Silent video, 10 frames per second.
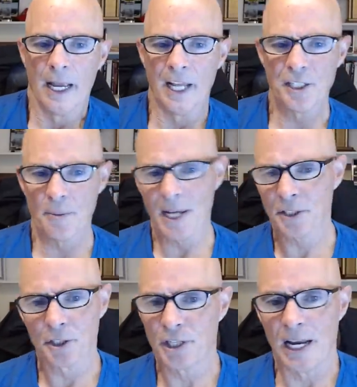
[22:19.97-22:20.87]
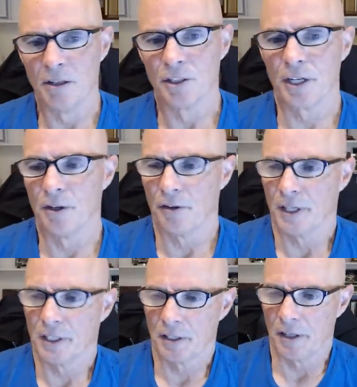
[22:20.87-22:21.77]
Engine Masters Challenge, I don't
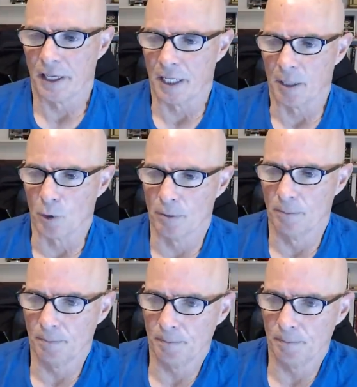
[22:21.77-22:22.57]
think is a thing anymore.